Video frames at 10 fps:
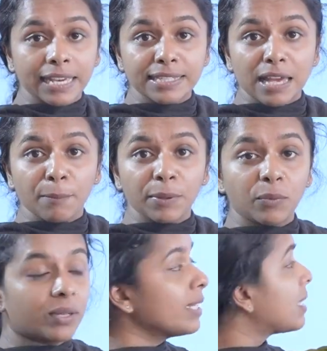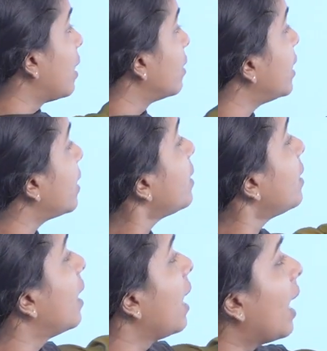examples. One is
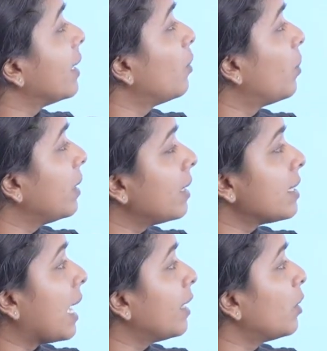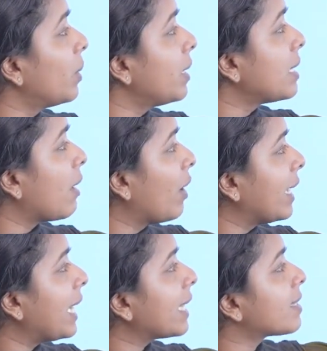onion, another one is
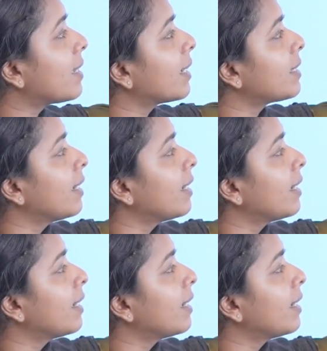vanilla extract,